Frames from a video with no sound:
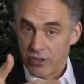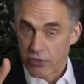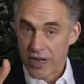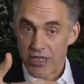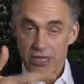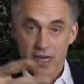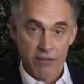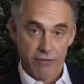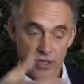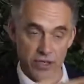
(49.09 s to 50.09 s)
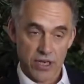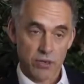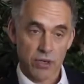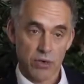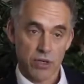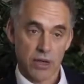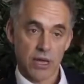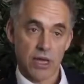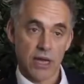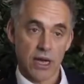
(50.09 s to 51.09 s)
strangely enough, just as we were
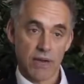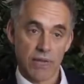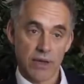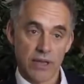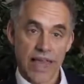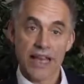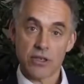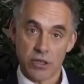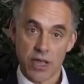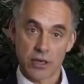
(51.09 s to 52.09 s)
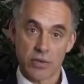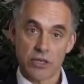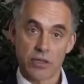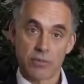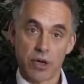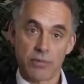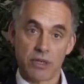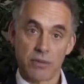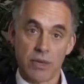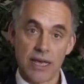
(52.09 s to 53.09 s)
talking, the answer to that question popped
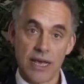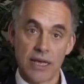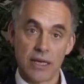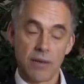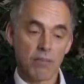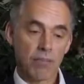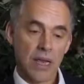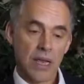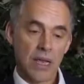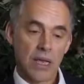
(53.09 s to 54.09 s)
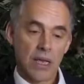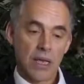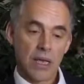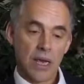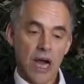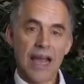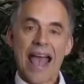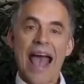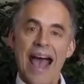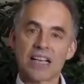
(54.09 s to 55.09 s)
into my head. I
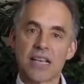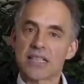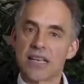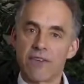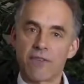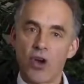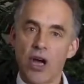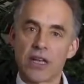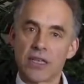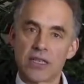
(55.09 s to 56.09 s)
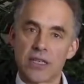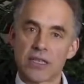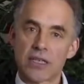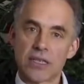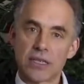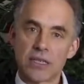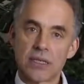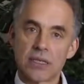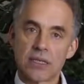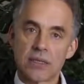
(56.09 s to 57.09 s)
act as if God exists.
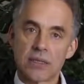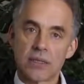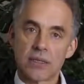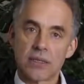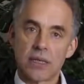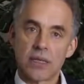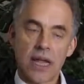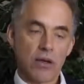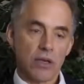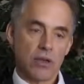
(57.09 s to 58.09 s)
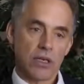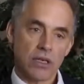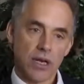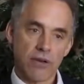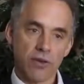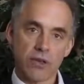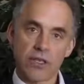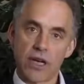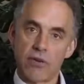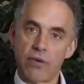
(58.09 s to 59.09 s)
Now you can decide for
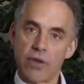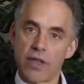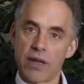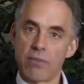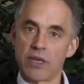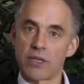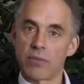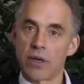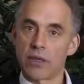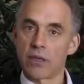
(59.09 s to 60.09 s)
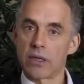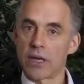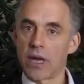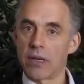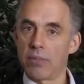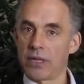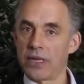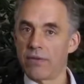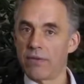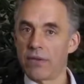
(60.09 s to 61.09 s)
yourself whether that means that I
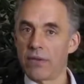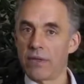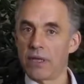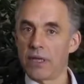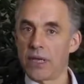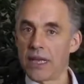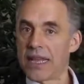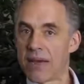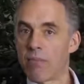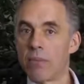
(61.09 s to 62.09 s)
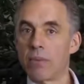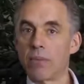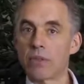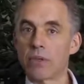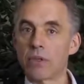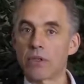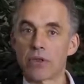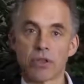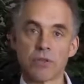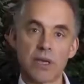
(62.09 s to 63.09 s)
believe in him,
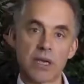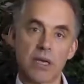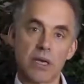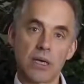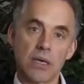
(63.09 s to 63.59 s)
so to speak.